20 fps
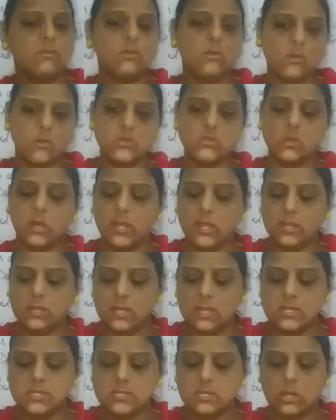So I
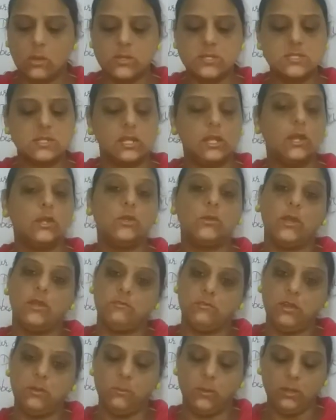guess now it's clear to
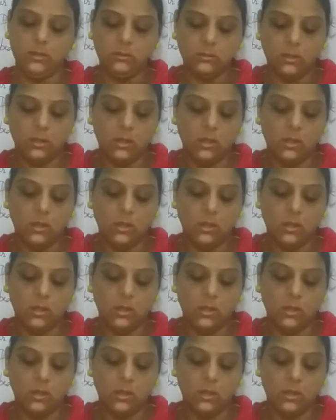everyone,